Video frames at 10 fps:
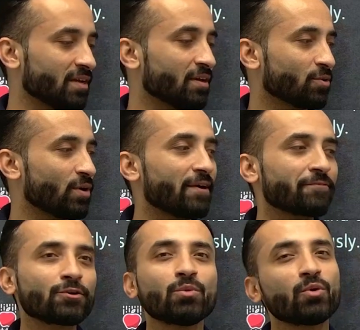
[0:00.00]
You have
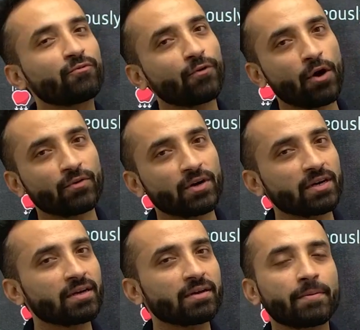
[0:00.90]
to move
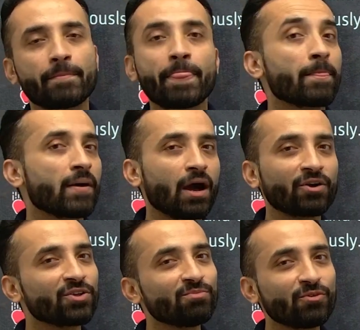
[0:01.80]
forward. How do
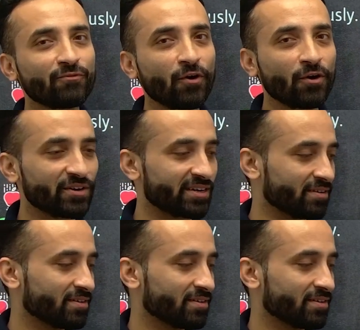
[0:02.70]
you move forward?